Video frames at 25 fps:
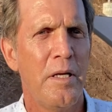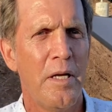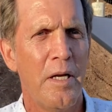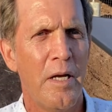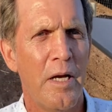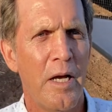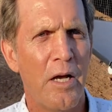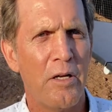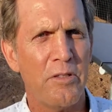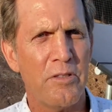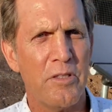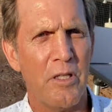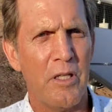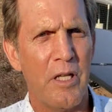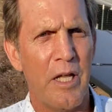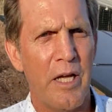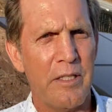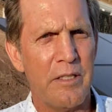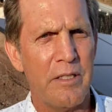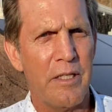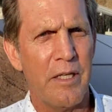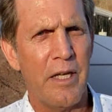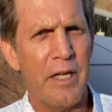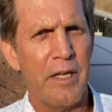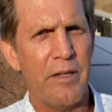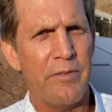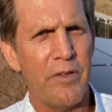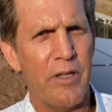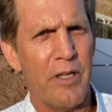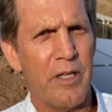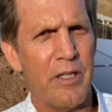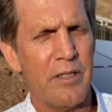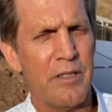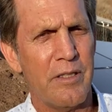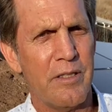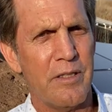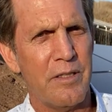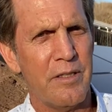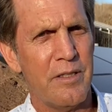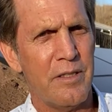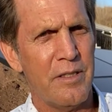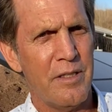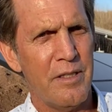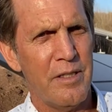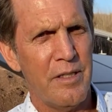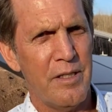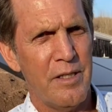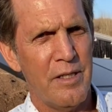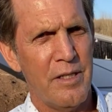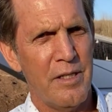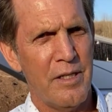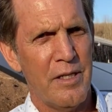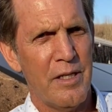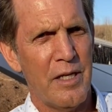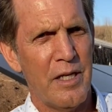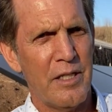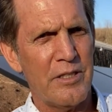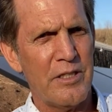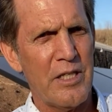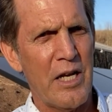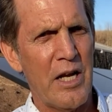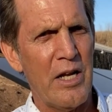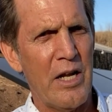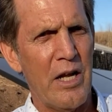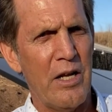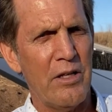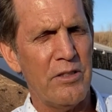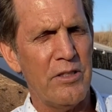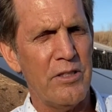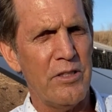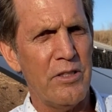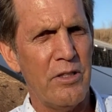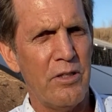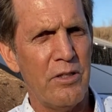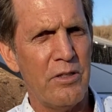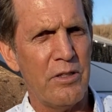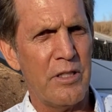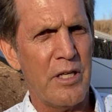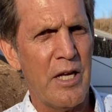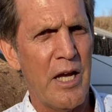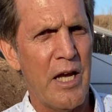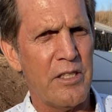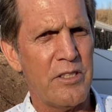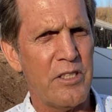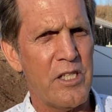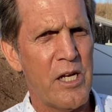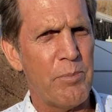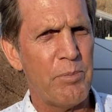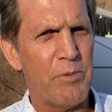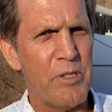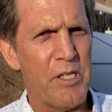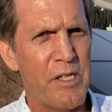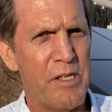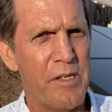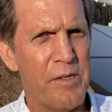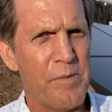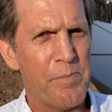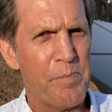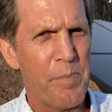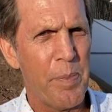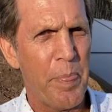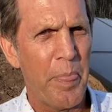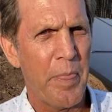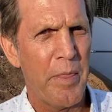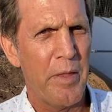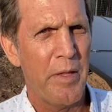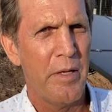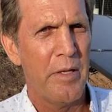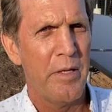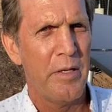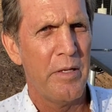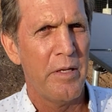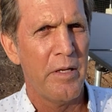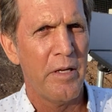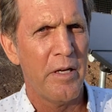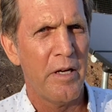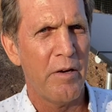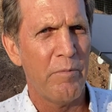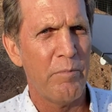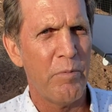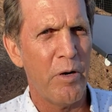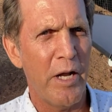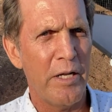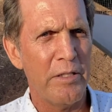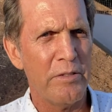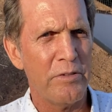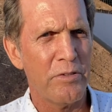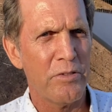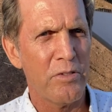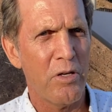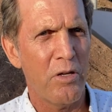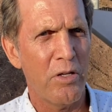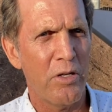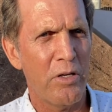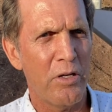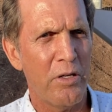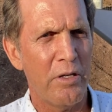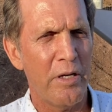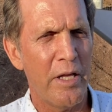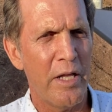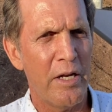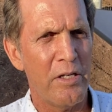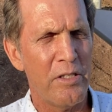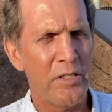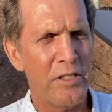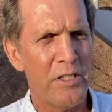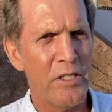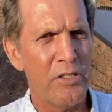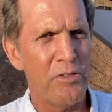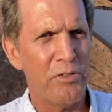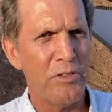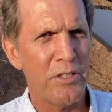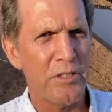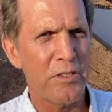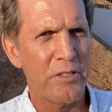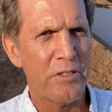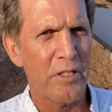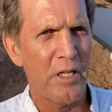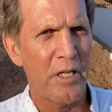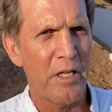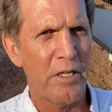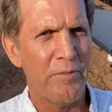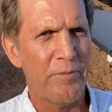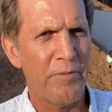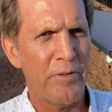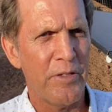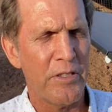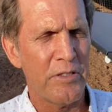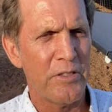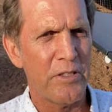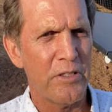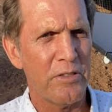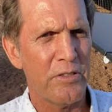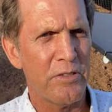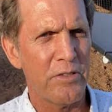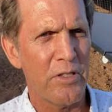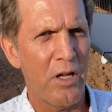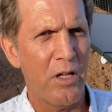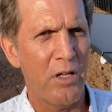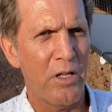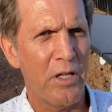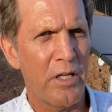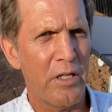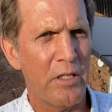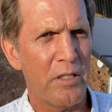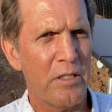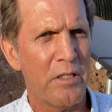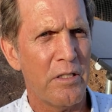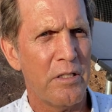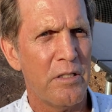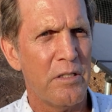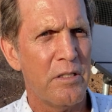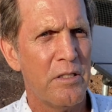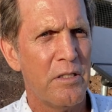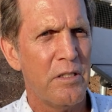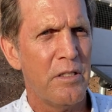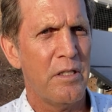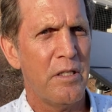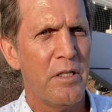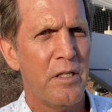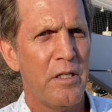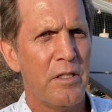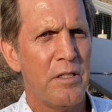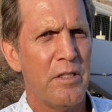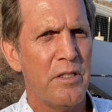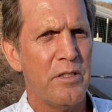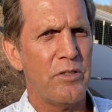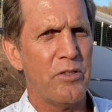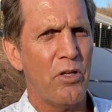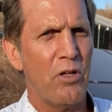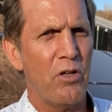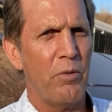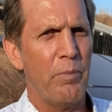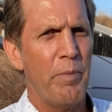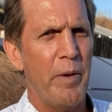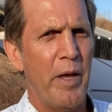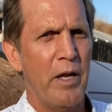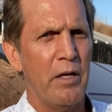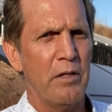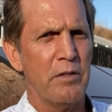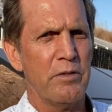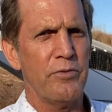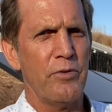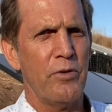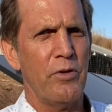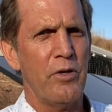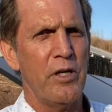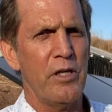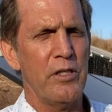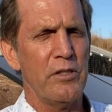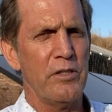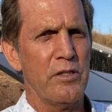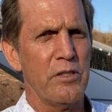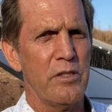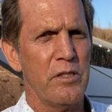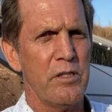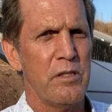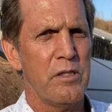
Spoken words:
I also like to give a shout out to Cash Upton of Brighton Solar Energy, who just finished installing these solar panels for us,